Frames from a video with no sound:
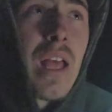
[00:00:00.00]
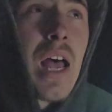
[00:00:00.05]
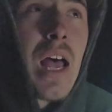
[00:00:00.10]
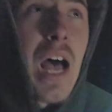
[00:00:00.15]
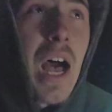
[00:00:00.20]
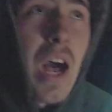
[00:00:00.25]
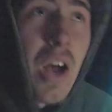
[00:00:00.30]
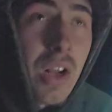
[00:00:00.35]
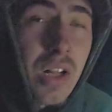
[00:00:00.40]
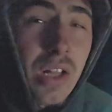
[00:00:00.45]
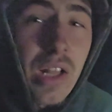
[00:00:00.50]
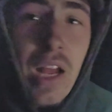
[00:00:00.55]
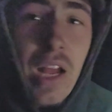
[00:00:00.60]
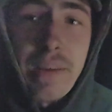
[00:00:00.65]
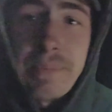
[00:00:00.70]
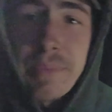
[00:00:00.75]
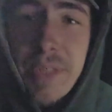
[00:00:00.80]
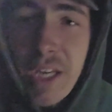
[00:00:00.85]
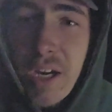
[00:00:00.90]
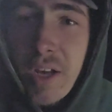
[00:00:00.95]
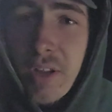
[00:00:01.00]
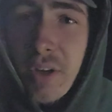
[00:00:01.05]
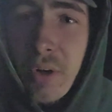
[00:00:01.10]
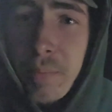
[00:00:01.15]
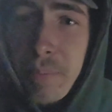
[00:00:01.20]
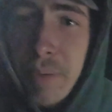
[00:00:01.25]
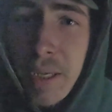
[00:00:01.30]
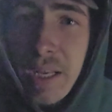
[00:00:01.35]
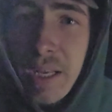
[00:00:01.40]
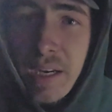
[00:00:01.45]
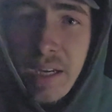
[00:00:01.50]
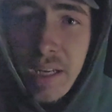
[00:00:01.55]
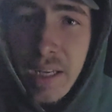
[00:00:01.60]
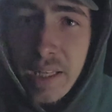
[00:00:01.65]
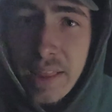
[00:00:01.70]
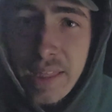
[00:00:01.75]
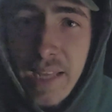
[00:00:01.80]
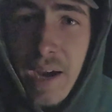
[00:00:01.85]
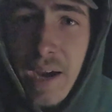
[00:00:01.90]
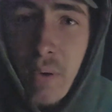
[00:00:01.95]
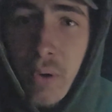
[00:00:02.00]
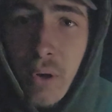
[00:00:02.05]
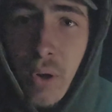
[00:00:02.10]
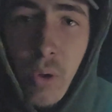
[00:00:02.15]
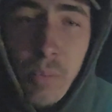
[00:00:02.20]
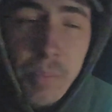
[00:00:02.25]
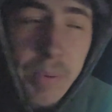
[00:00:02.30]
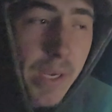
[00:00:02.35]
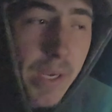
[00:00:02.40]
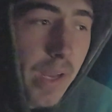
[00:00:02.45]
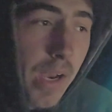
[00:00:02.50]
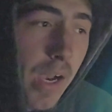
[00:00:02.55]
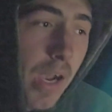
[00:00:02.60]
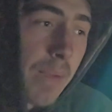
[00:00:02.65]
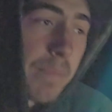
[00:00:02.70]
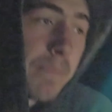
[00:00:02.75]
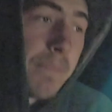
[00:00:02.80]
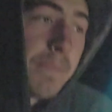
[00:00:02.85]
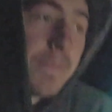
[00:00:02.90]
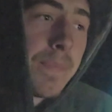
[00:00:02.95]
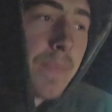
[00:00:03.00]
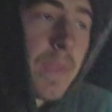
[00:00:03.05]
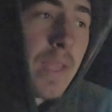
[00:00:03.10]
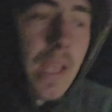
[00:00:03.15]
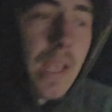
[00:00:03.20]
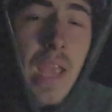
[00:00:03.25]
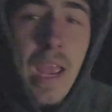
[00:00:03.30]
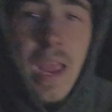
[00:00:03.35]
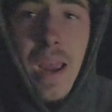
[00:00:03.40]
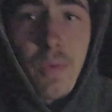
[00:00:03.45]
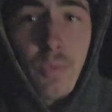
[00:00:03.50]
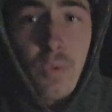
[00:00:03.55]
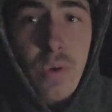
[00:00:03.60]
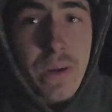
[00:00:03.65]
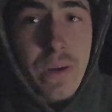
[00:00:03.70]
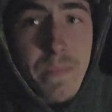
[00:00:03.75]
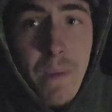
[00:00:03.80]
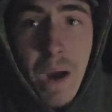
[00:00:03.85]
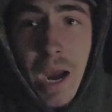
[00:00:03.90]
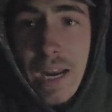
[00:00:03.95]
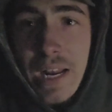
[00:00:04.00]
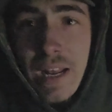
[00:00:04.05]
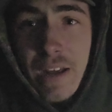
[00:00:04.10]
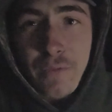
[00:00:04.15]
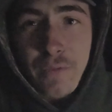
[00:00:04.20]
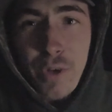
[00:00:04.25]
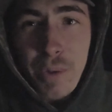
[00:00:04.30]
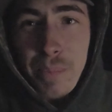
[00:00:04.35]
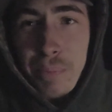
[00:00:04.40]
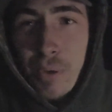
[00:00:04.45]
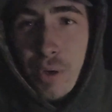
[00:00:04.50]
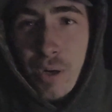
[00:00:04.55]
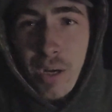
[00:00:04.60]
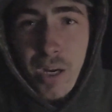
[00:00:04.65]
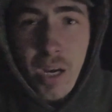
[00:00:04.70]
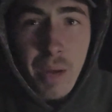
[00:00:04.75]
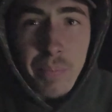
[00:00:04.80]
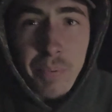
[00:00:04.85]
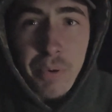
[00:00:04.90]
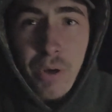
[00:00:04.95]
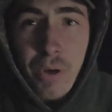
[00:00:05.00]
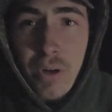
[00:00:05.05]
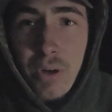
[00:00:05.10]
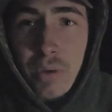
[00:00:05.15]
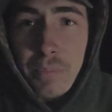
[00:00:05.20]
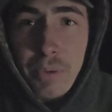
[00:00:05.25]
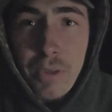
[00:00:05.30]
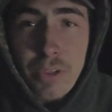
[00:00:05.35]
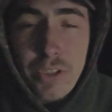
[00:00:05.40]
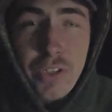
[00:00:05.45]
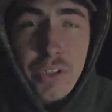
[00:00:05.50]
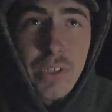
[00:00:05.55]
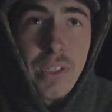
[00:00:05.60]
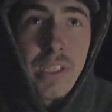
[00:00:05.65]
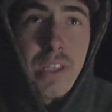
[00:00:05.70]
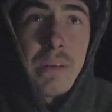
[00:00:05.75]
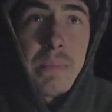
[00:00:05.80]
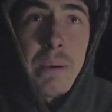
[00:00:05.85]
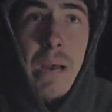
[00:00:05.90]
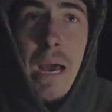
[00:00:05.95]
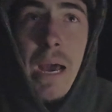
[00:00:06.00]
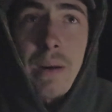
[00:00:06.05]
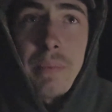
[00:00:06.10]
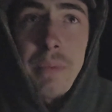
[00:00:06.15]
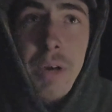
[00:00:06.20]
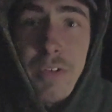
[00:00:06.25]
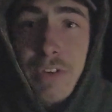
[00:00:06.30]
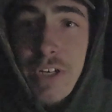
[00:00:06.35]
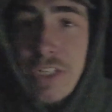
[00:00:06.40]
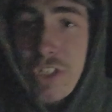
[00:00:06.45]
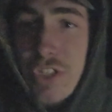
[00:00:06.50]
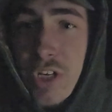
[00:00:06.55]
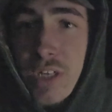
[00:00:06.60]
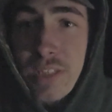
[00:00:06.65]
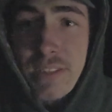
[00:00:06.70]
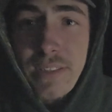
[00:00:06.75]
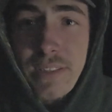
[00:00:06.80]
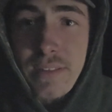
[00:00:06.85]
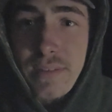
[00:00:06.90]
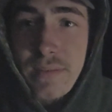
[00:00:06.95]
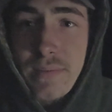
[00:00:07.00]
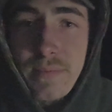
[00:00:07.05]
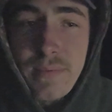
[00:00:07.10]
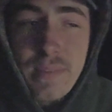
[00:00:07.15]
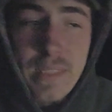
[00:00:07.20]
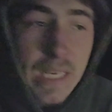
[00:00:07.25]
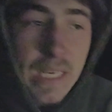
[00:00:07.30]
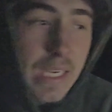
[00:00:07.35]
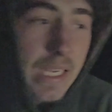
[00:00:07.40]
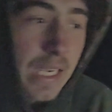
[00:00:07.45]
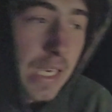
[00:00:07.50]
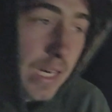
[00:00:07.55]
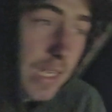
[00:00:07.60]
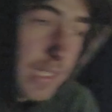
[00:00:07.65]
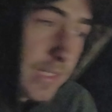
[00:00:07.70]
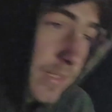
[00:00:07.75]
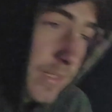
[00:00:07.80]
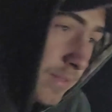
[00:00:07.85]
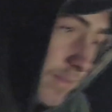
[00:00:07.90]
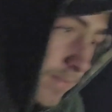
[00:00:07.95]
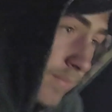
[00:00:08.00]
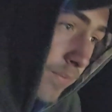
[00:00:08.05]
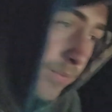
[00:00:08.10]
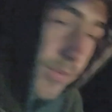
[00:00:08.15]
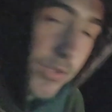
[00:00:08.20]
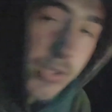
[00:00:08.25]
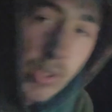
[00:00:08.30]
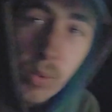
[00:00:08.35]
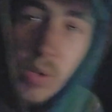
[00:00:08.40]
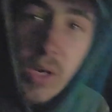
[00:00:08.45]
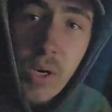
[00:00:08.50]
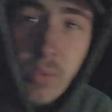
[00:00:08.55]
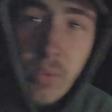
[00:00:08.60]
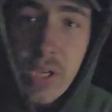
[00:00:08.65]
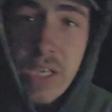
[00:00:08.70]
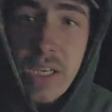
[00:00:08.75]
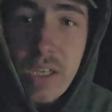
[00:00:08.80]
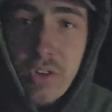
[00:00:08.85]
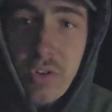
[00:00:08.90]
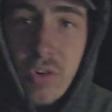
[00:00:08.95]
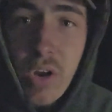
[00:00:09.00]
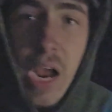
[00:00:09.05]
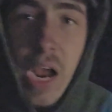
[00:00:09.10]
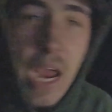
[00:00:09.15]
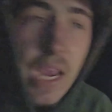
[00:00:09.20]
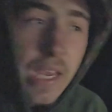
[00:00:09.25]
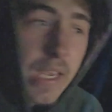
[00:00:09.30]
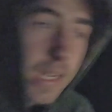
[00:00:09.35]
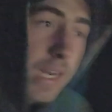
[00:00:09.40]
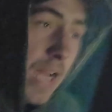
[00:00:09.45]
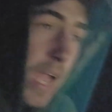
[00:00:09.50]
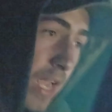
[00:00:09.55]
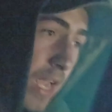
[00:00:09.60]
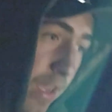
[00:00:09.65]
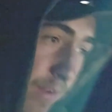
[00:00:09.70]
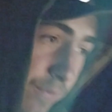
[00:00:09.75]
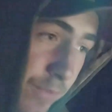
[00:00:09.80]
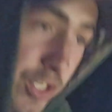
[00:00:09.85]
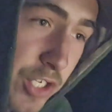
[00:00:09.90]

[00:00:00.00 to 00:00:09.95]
I'll climb the other bin and get that one opened up, and we might have to put a couple 100 bushel in the bottom of it just to get us to where we can dry and not have to